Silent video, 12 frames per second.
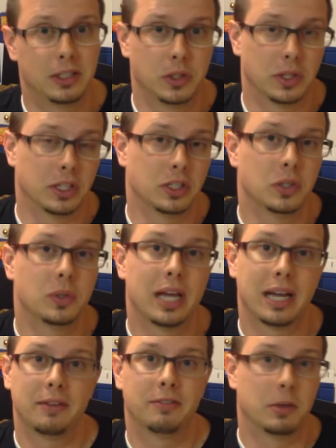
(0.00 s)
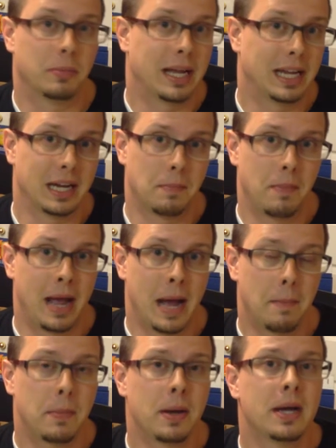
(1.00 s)
You can do that if you're making a
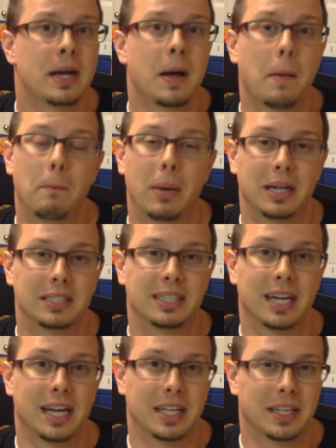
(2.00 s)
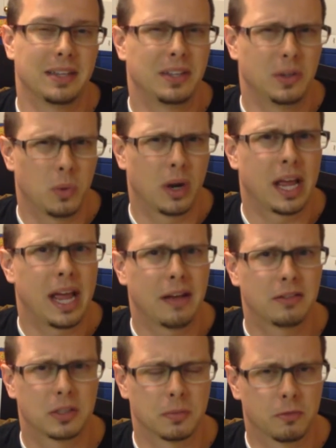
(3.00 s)
map, but you want to have
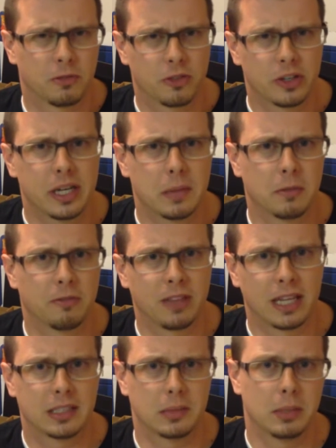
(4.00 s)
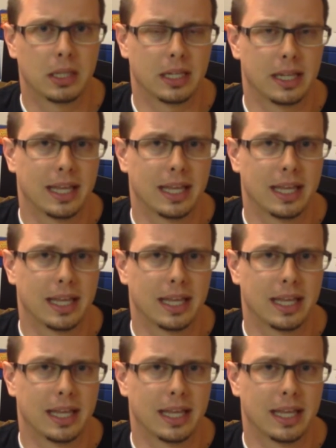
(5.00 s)
some freedom and flexibility.